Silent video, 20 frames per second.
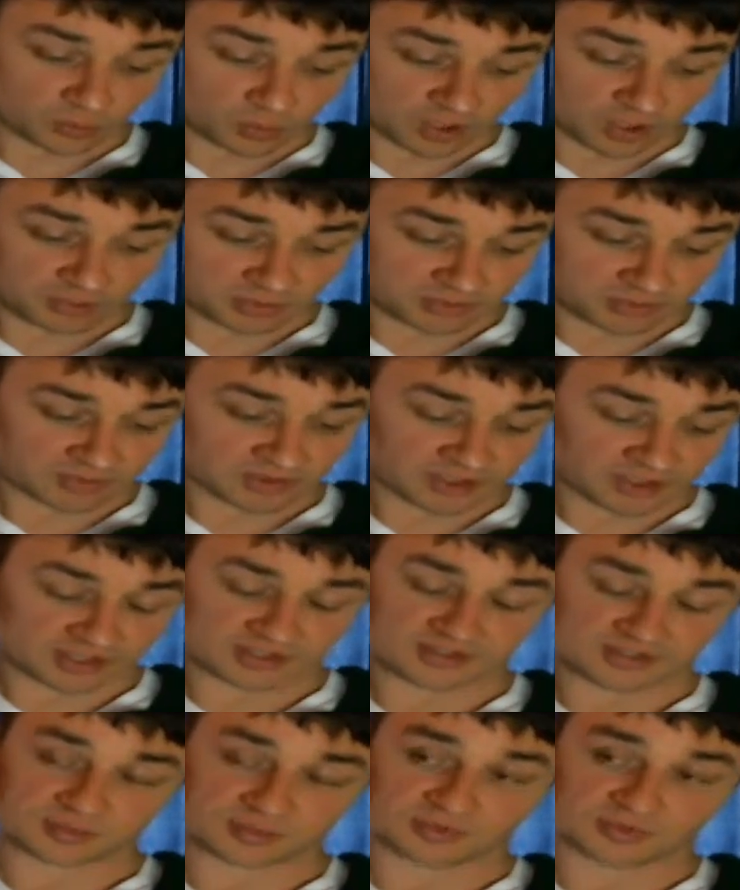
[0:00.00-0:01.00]
word
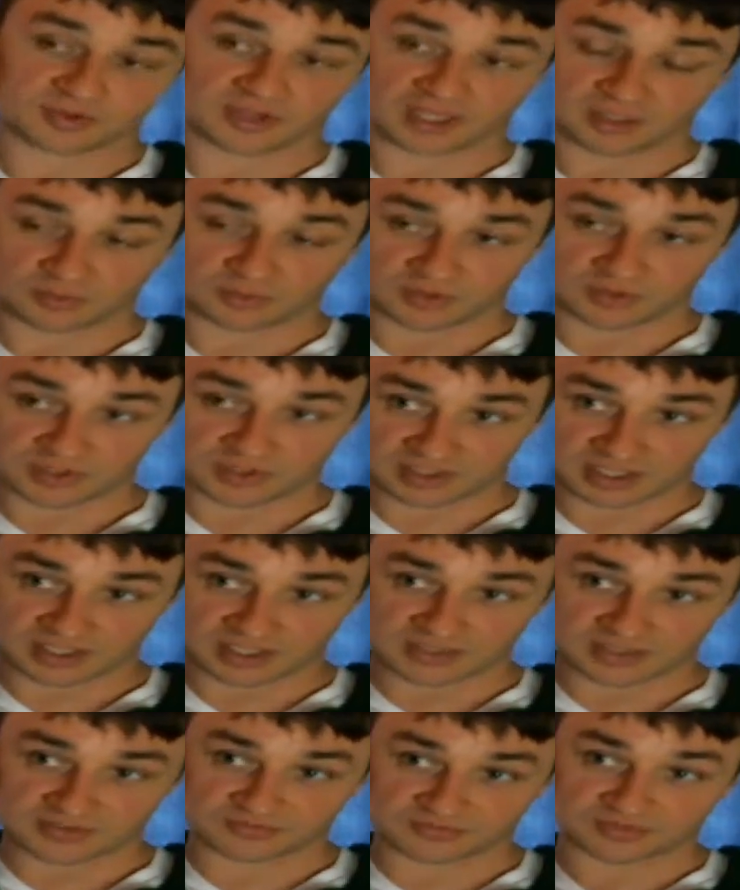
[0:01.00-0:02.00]
relationship with language
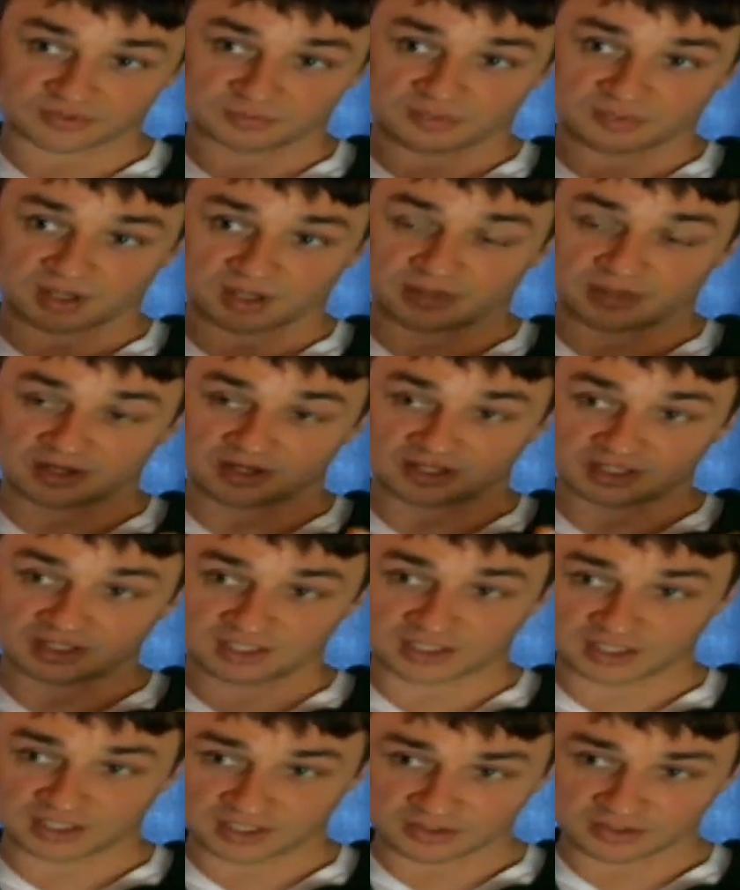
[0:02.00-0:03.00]
is from about a
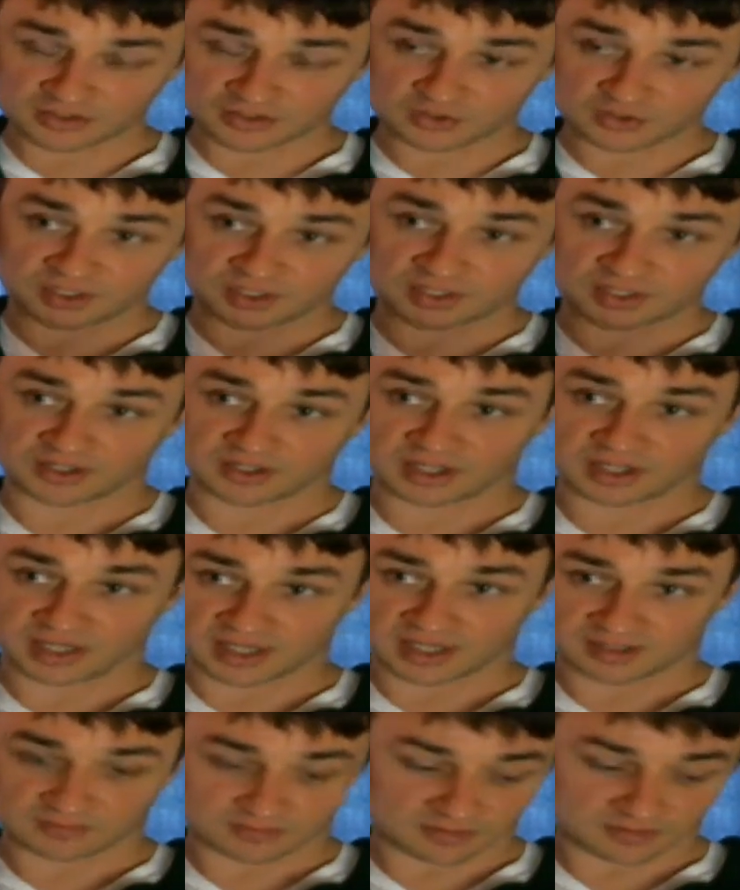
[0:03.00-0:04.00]
year to a year and a
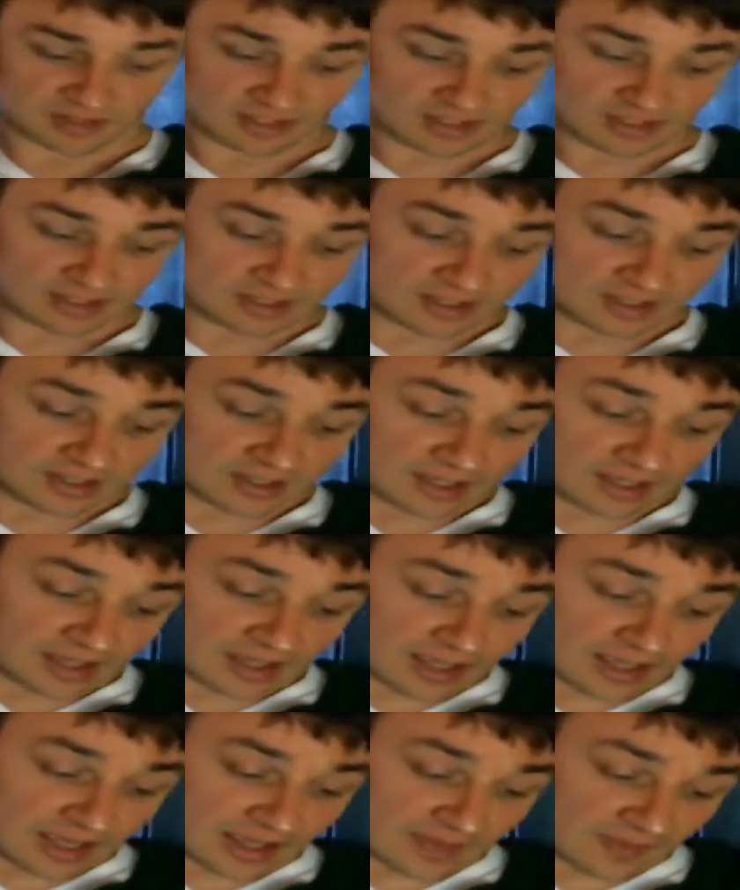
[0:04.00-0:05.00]
half,
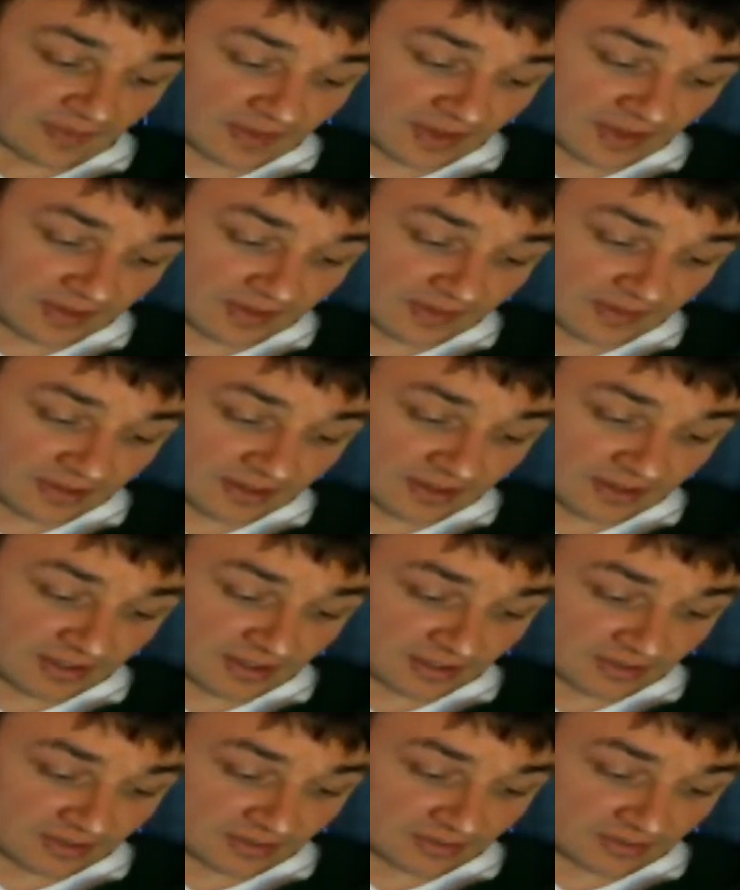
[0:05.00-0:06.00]
and then
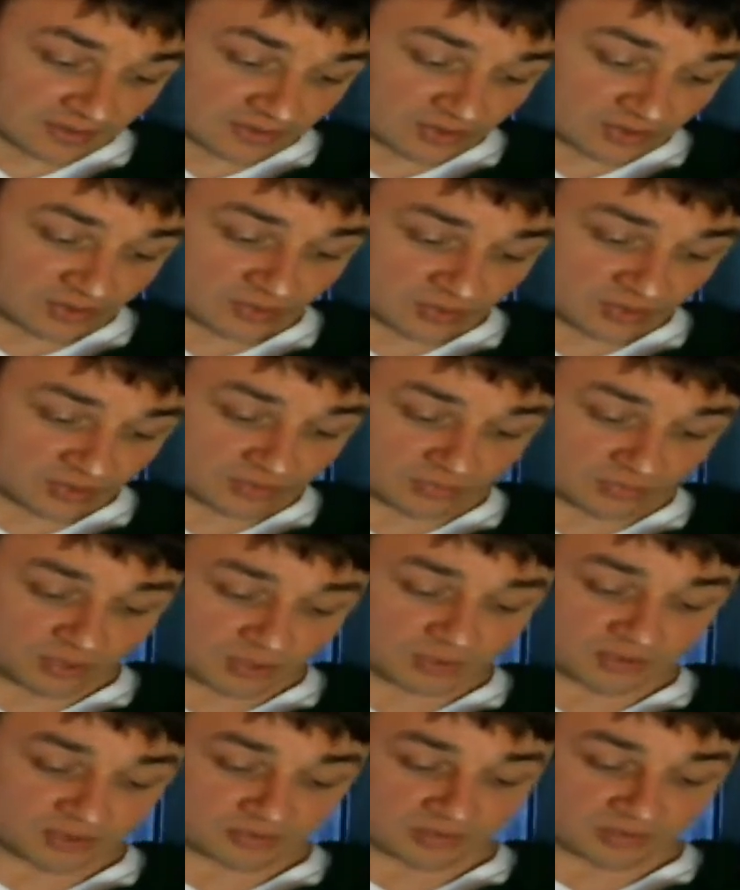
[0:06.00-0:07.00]
the 2 to 3
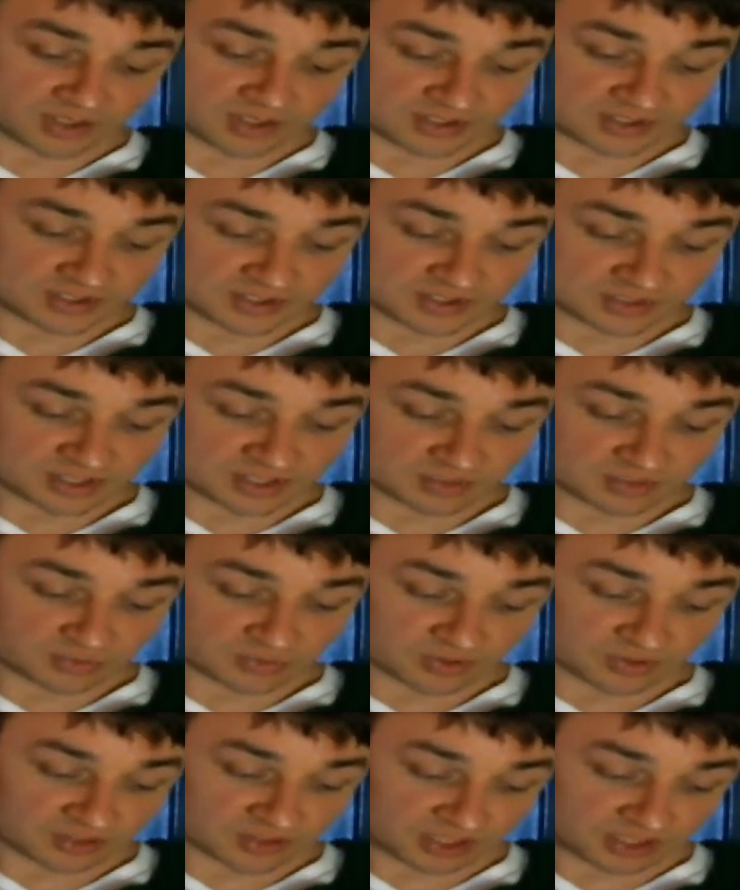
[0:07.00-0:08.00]
word relationship
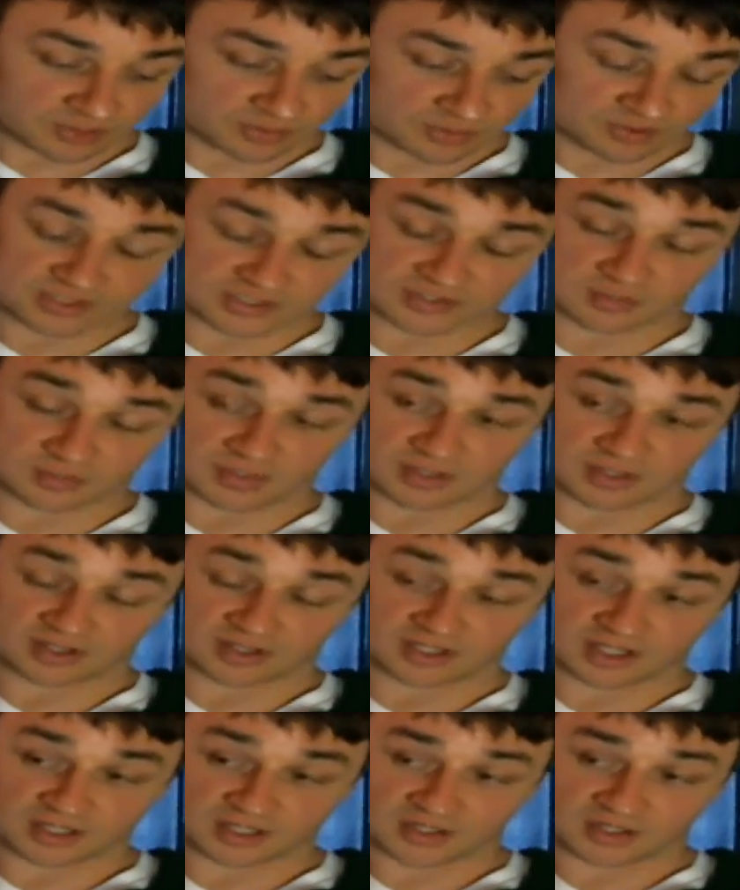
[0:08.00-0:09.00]
with language is about a
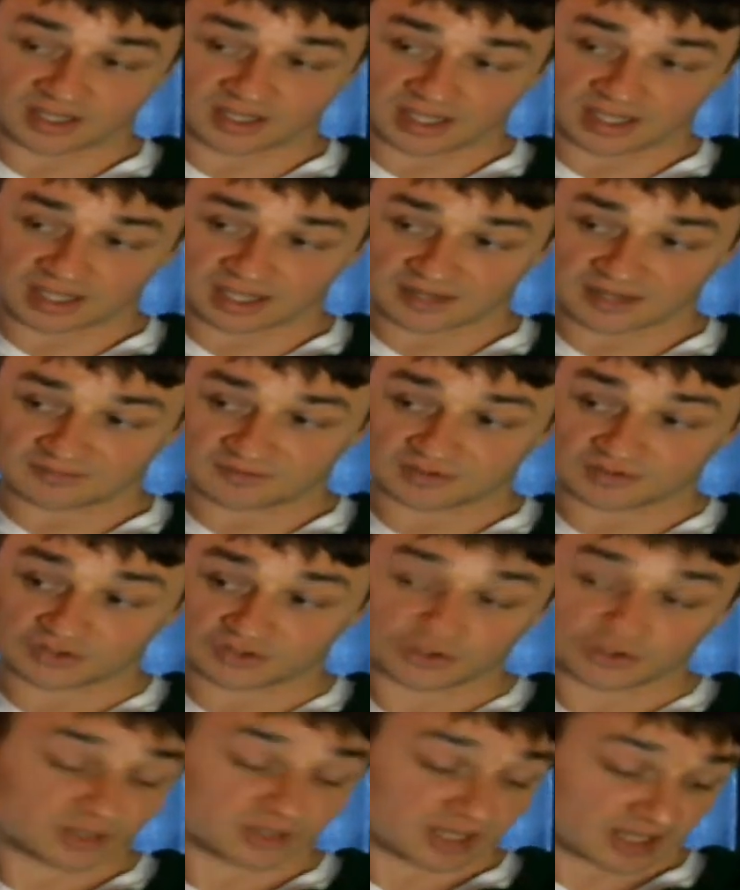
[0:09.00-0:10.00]
year and a half to
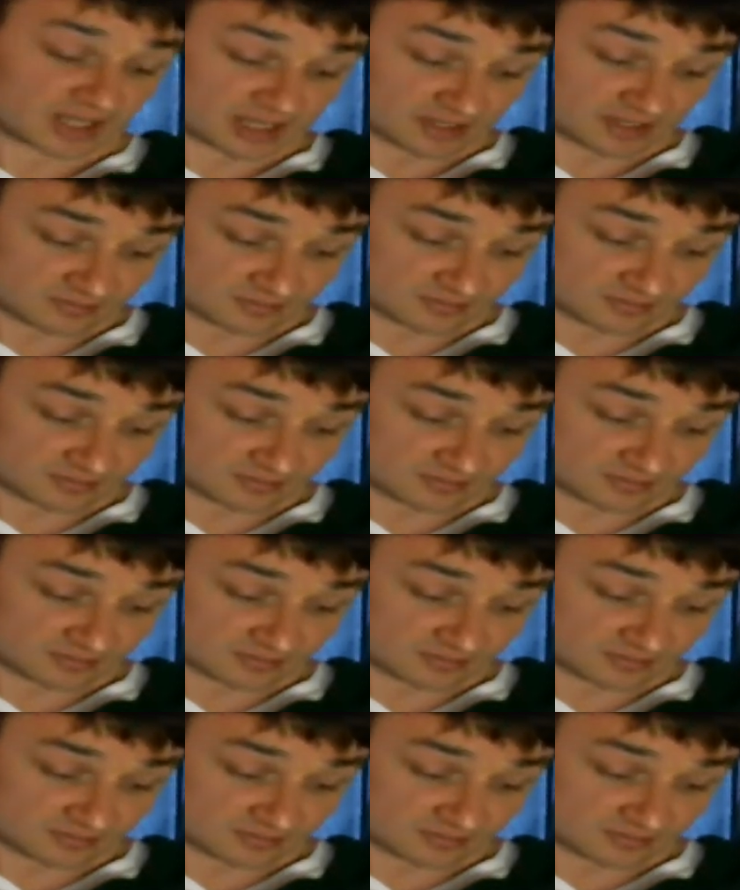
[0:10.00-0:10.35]
2.5,